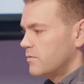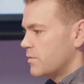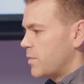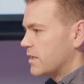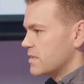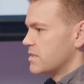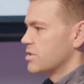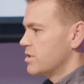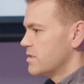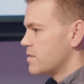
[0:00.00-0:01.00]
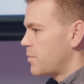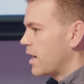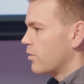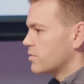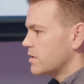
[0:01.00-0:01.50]
to make decisions
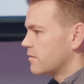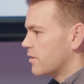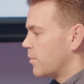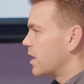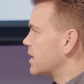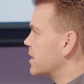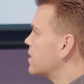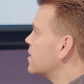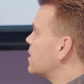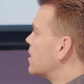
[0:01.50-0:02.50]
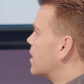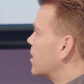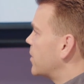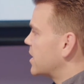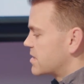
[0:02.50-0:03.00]
about their money,
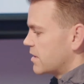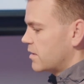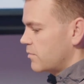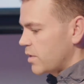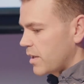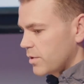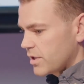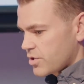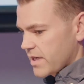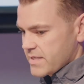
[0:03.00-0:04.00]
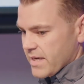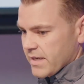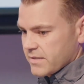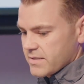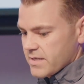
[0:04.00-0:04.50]
and to be able to
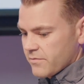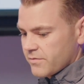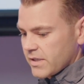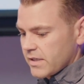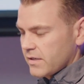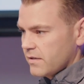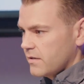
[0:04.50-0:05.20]
transact safely